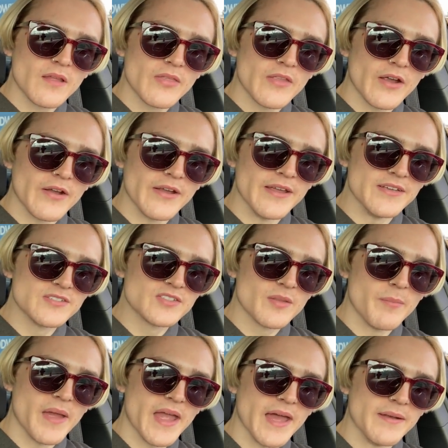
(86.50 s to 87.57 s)
There he is, the
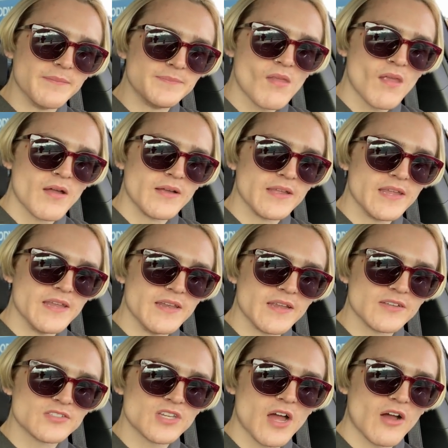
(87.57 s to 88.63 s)
man, eating
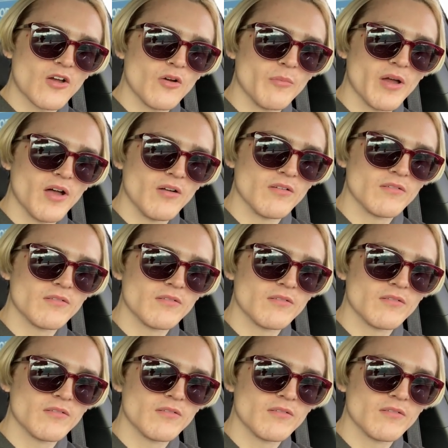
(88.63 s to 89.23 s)
his Taco Bell.